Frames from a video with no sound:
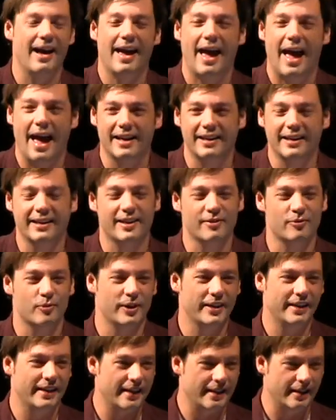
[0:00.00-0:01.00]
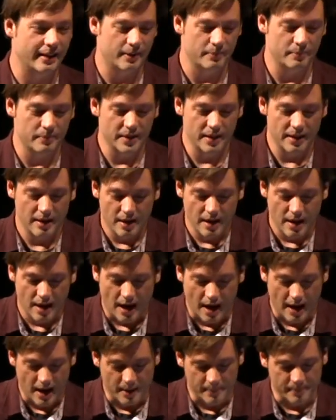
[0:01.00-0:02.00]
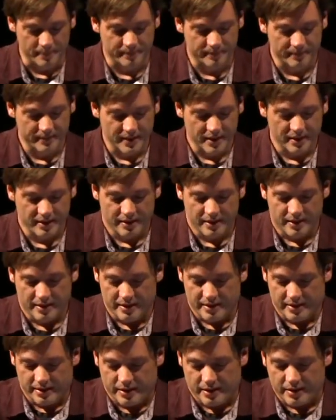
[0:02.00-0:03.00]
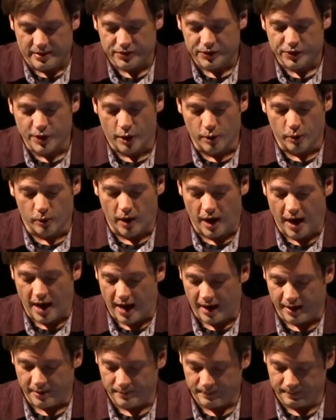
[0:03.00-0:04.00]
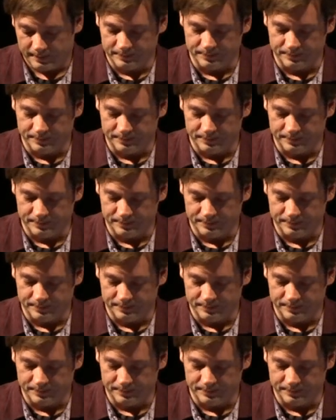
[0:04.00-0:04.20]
I had to give one to him. Um, so, uh,